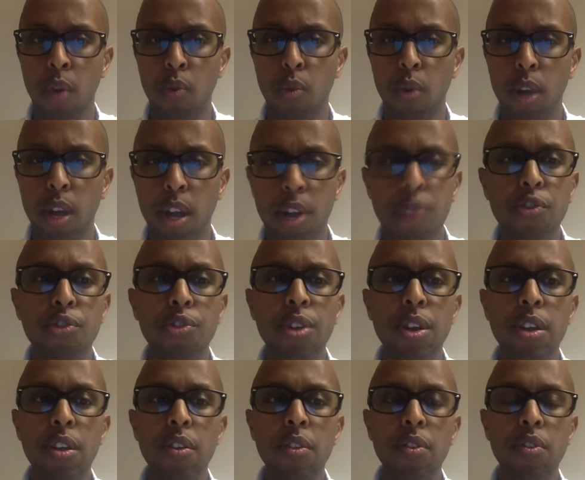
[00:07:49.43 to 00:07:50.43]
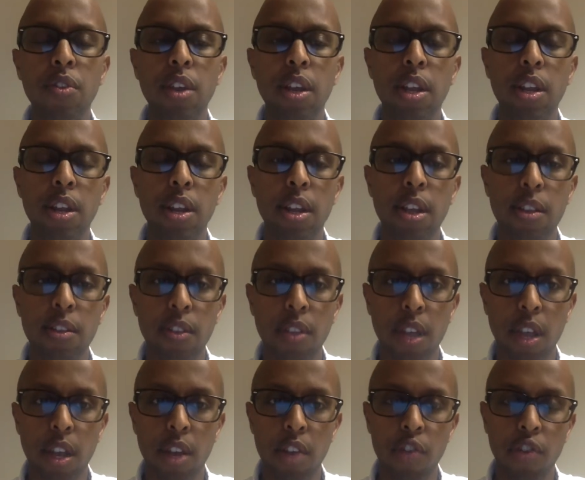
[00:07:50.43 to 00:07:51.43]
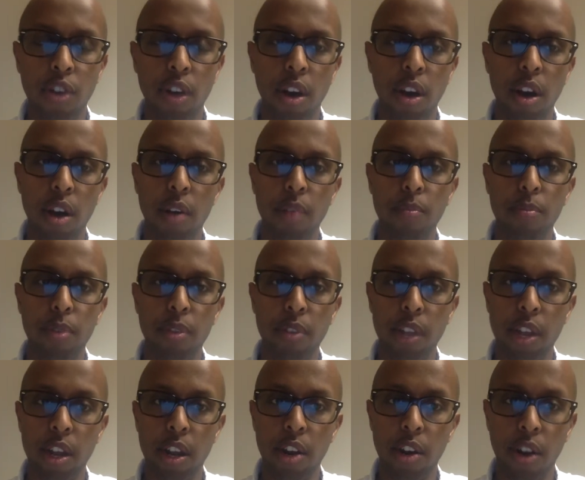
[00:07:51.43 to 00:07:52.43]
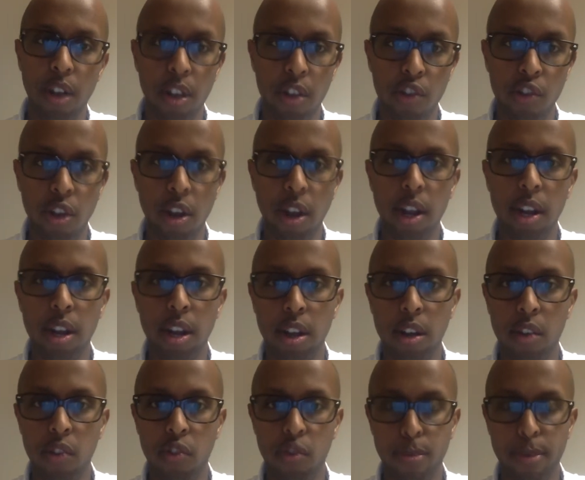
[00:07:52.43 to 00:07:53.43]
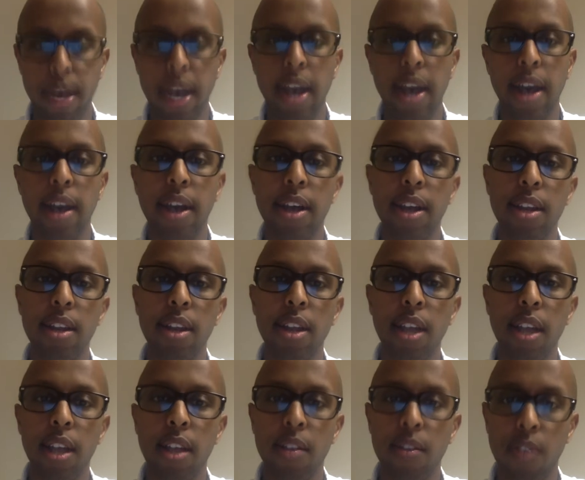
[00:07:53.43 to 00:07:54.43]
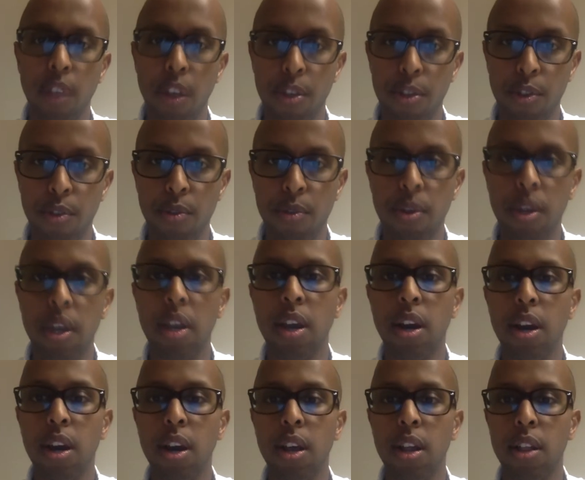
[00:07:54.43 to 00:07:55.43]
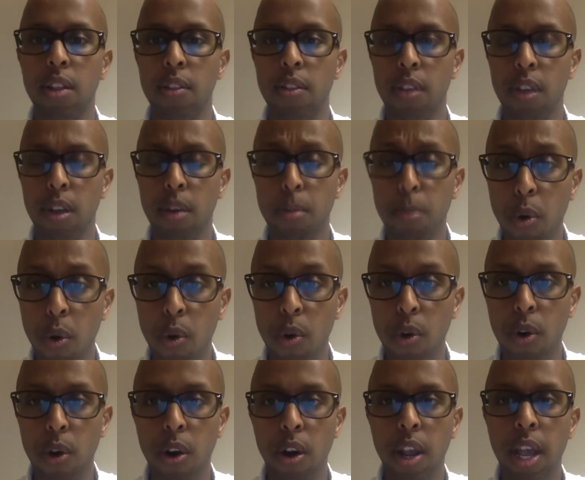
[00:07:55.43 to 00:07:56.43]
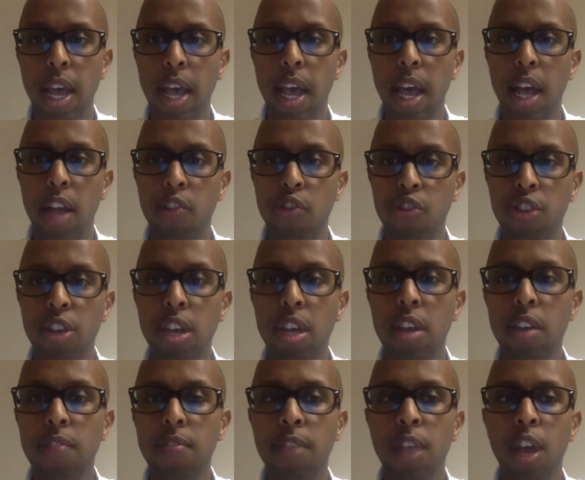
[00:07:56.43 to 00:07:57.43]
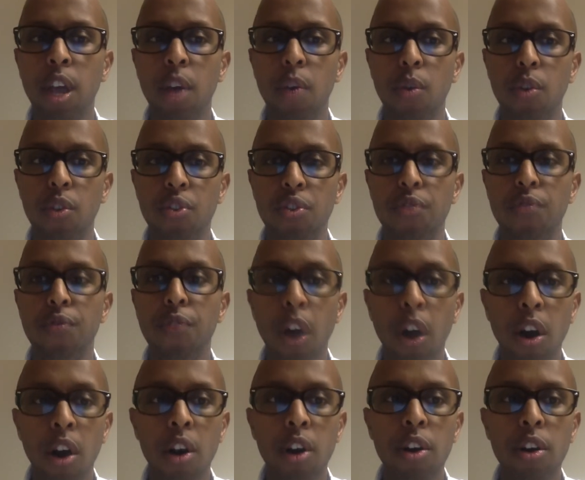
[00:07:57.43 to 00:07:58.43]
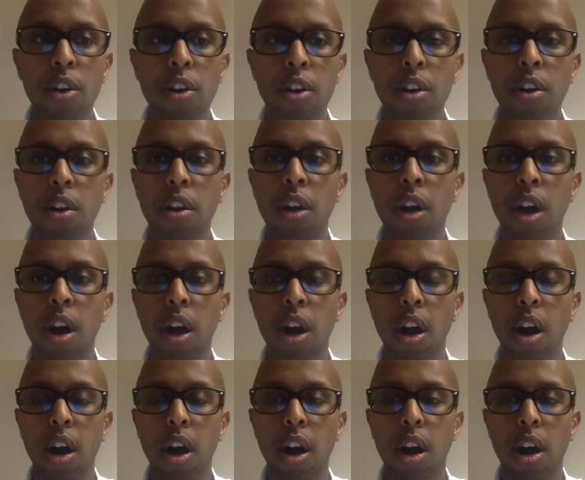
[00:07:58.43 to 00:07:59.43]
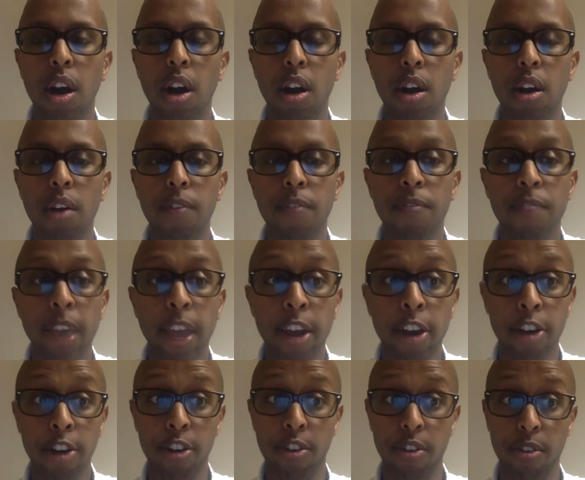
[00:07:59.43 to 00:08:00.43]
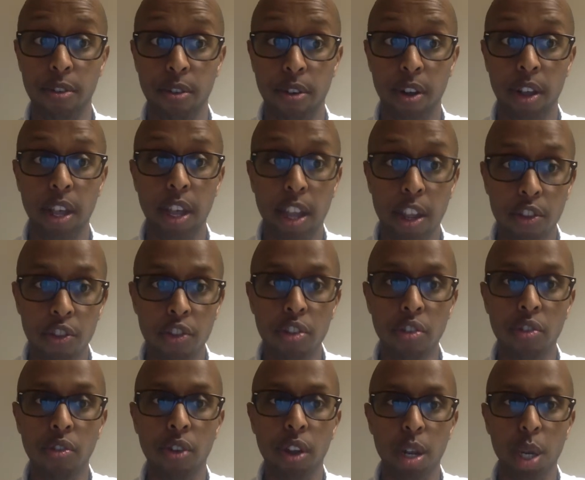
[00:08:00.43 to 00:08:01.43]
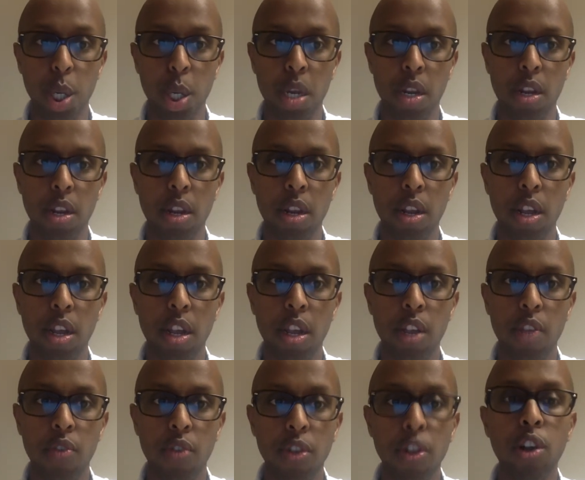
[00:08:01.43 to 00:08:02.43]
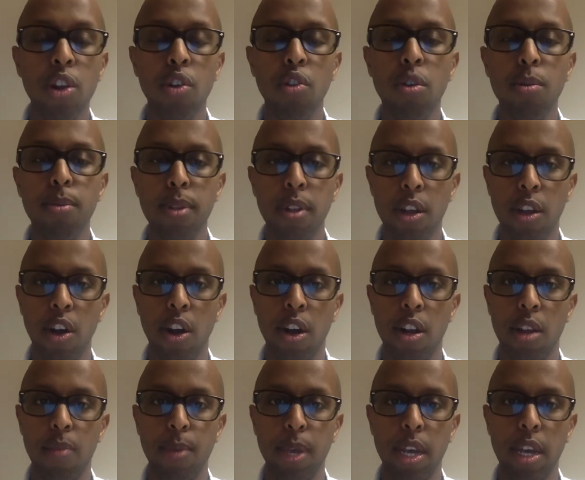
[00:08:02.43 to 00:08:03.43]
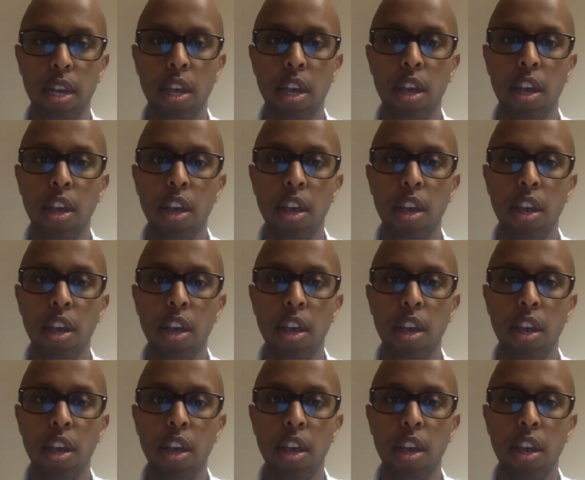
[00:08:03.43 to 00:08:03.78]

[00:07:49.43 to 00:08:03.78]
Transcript: What countries in East Asia, particularly China, Japan, South Korea, and Singapore, achieved was far fairer integration to the global economy,